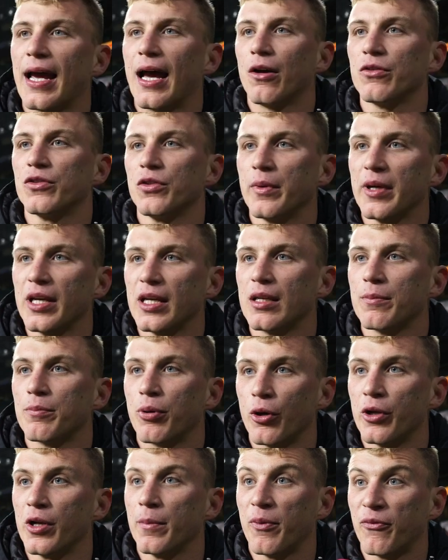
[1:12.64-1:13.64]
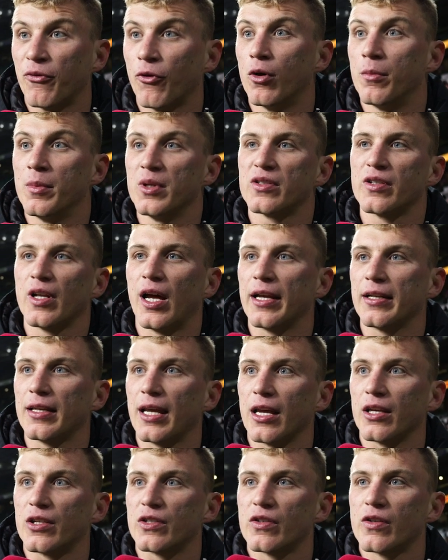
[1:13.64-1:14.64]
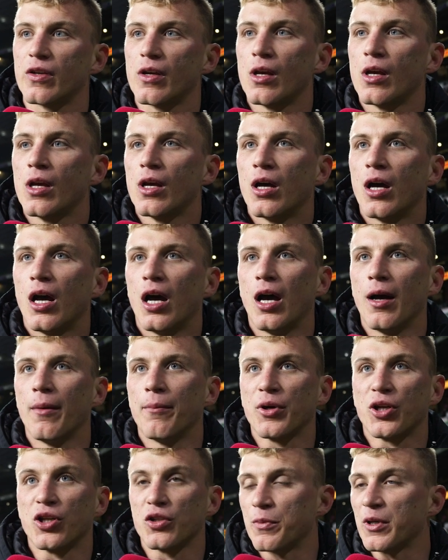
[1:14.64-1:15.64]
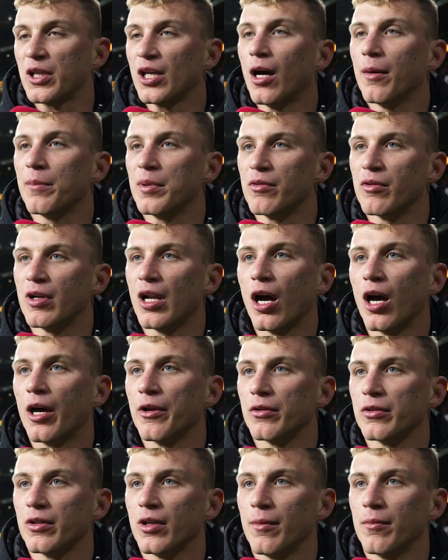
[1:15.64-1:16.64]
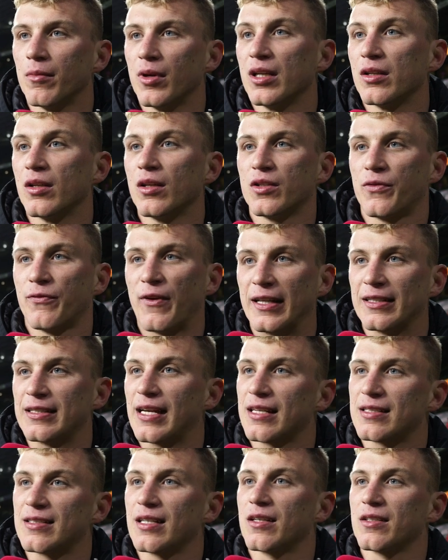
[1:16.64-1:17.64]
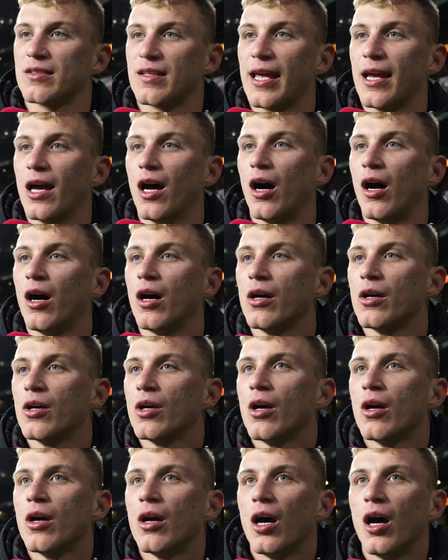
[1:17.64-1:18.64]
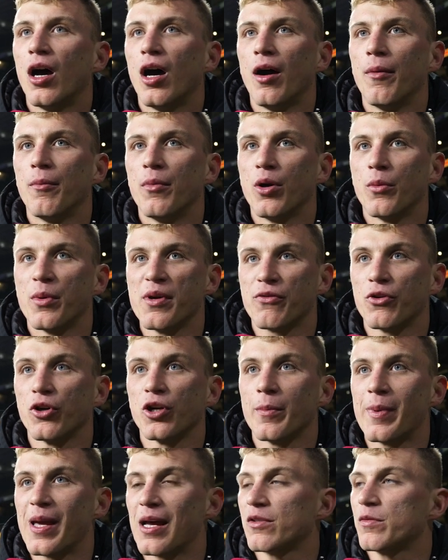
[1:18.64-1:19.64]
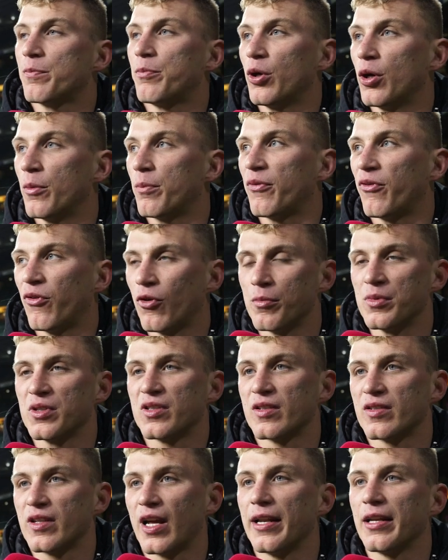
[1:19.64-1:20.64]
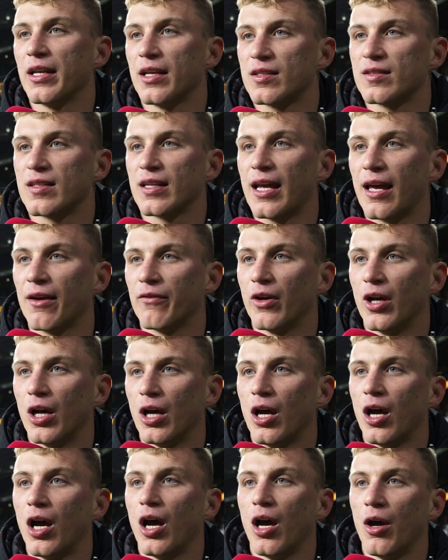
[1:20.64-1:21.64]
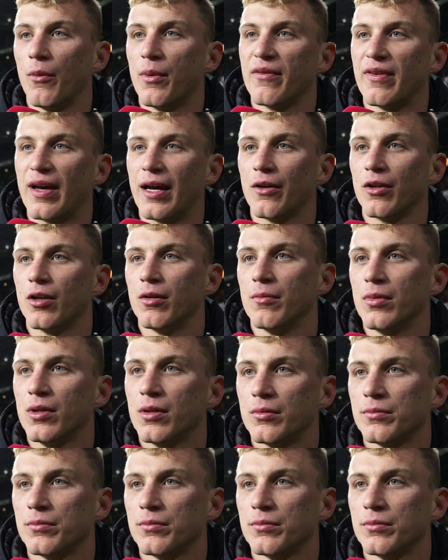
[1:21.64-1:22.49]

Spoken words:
how do we put in a performance like this? Because we can't be relying on them, as fantastic as they are. We've got to be able to put performances like this together without them.